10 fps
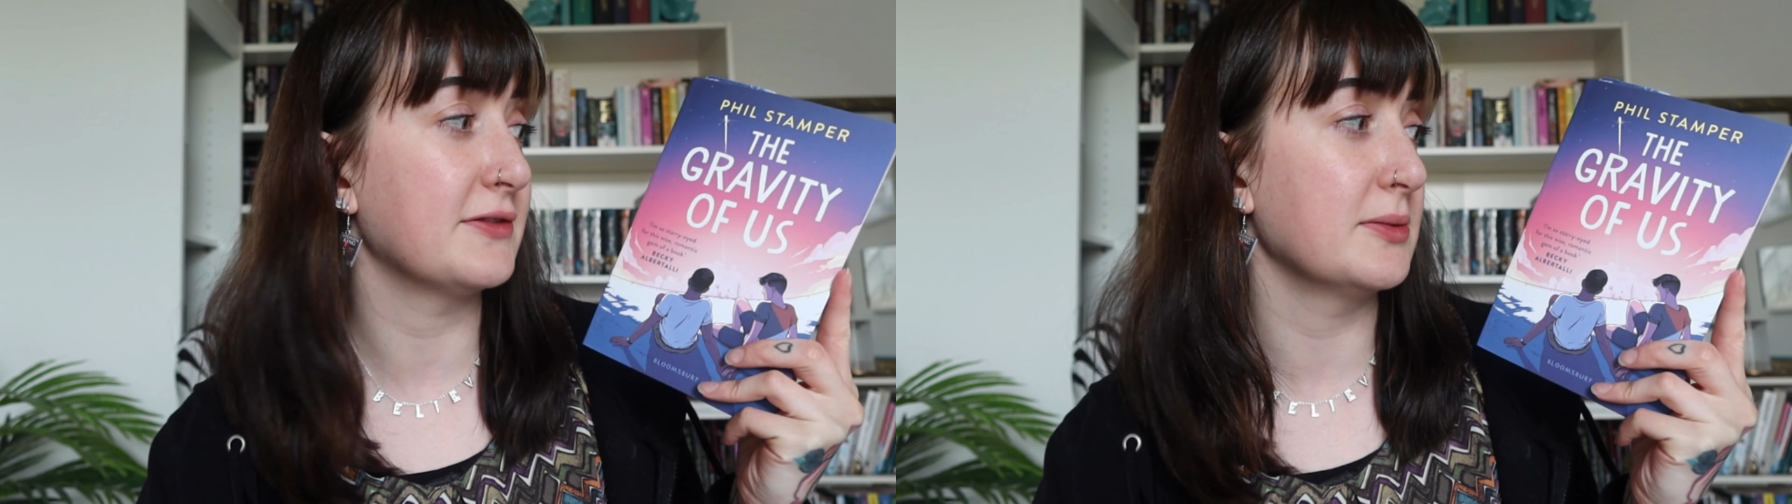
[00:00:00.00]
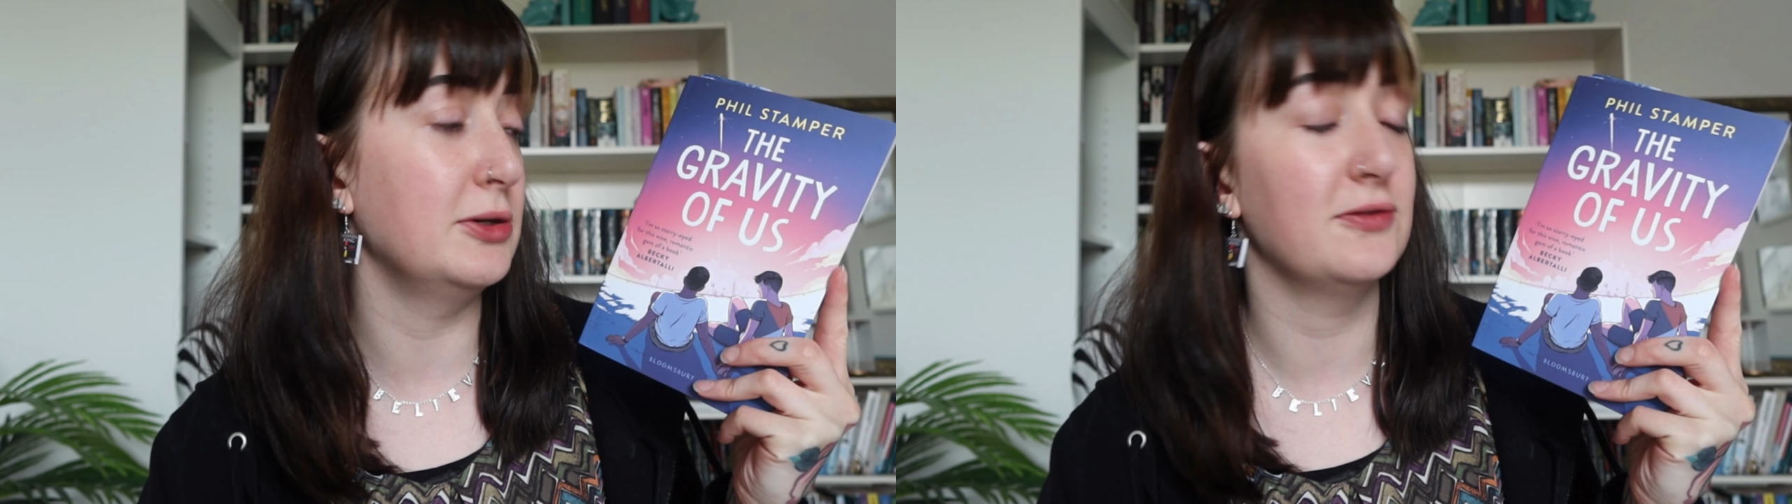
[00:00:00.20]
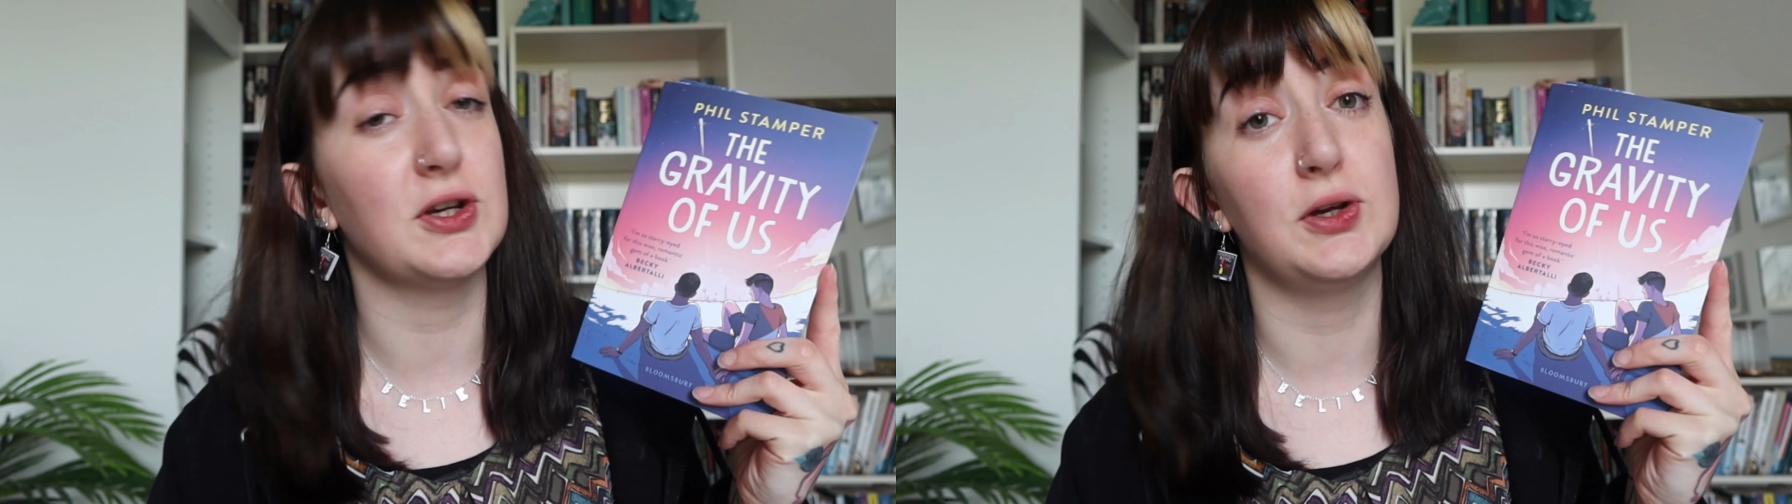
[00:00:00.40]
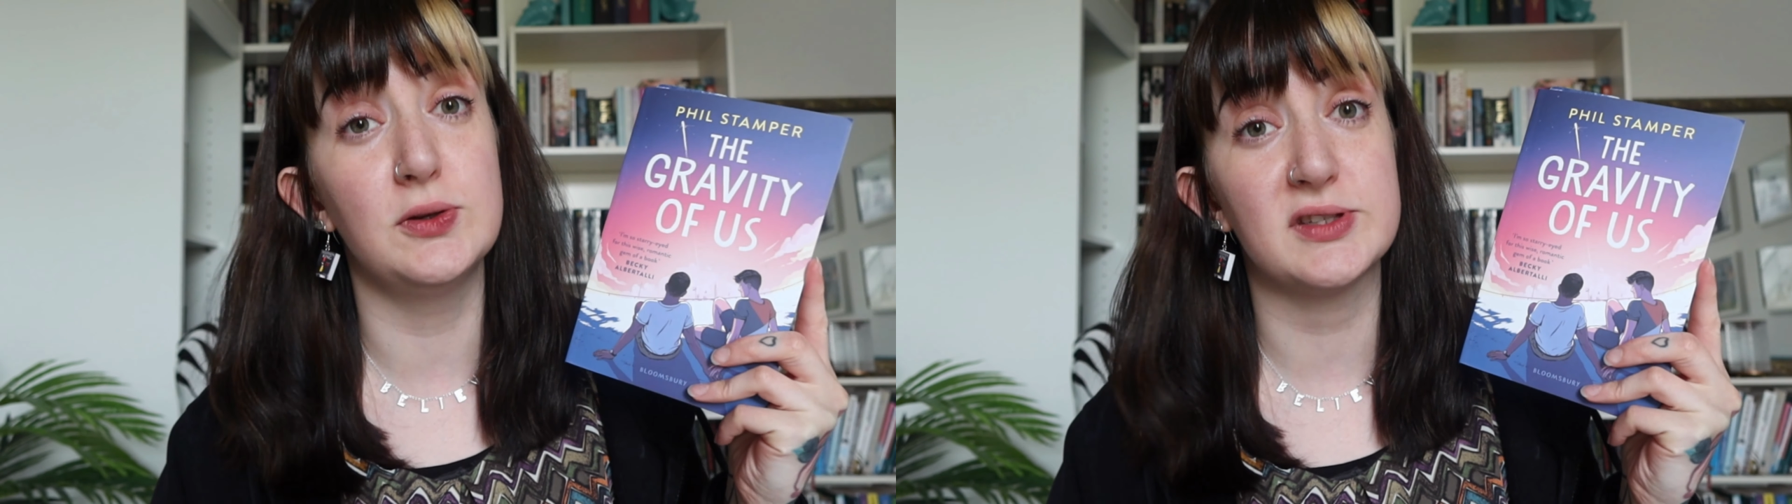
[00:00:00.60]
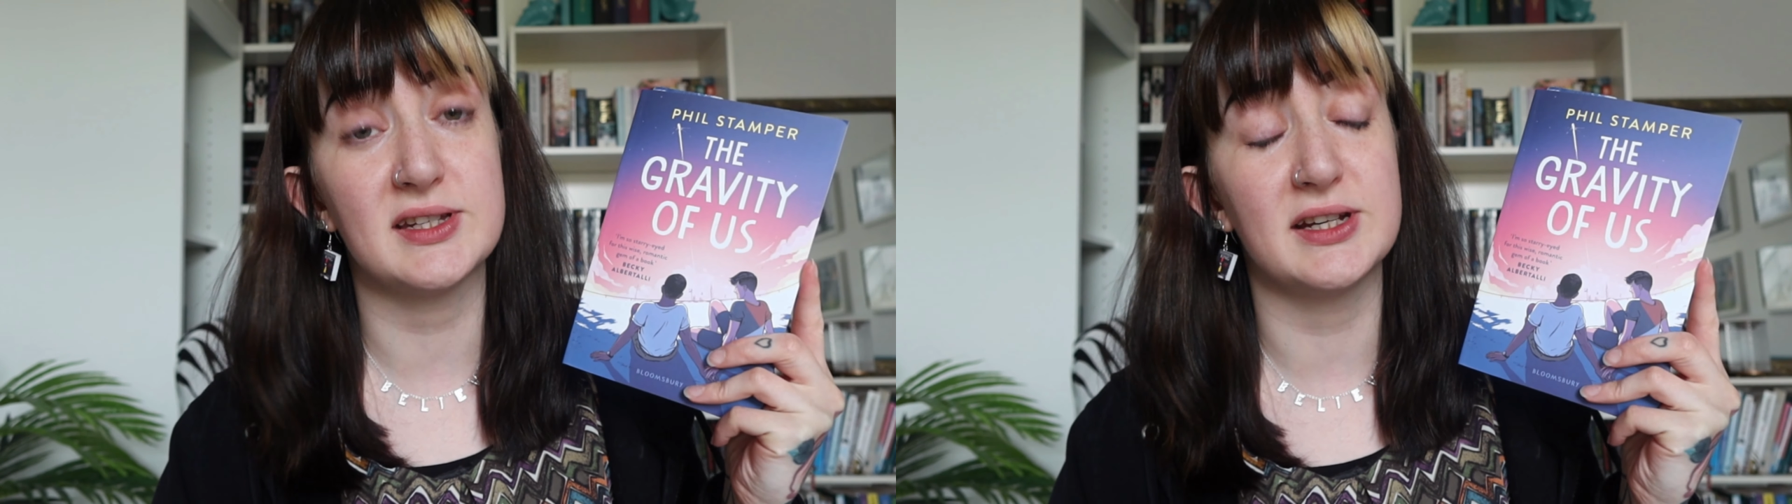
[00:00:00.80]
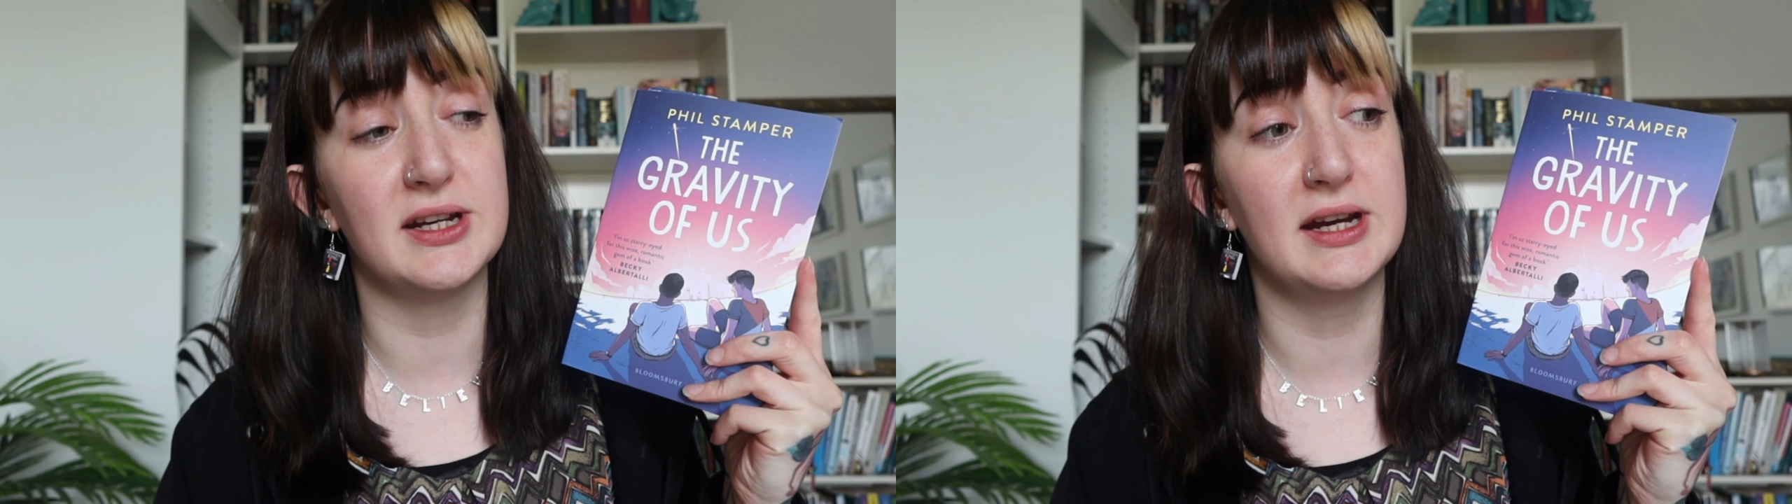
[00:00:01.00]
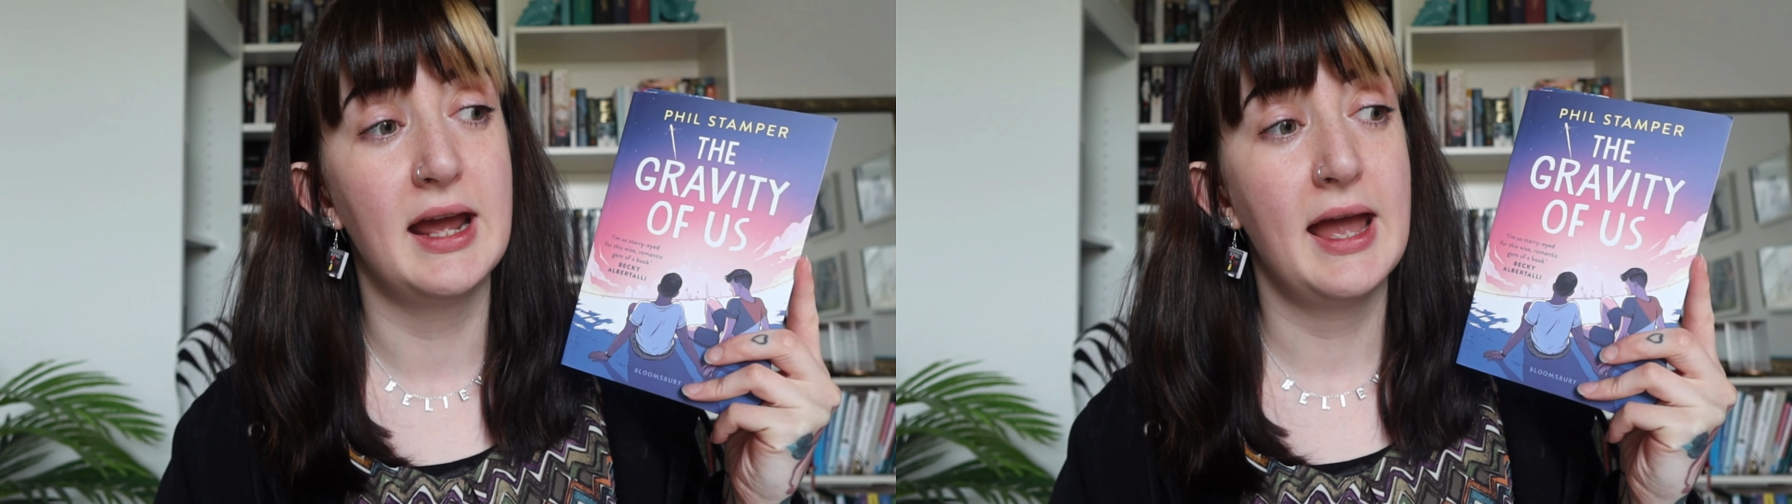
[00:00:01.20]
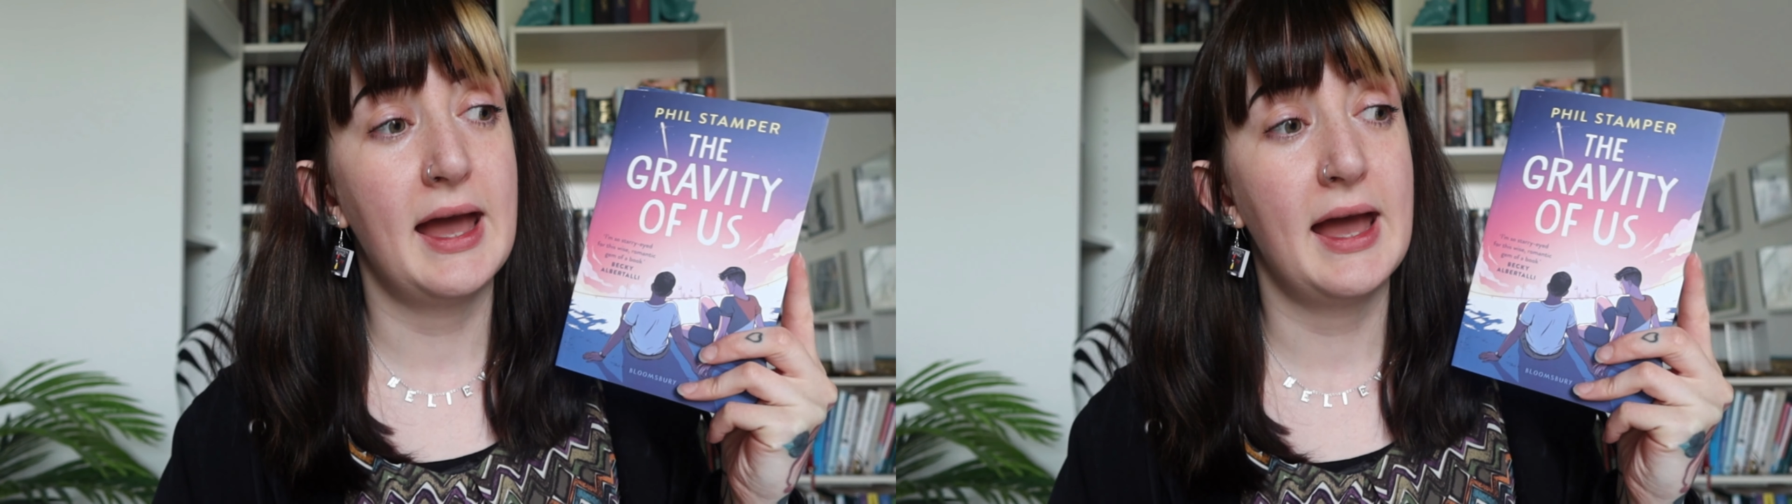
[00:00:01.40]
to move to Houston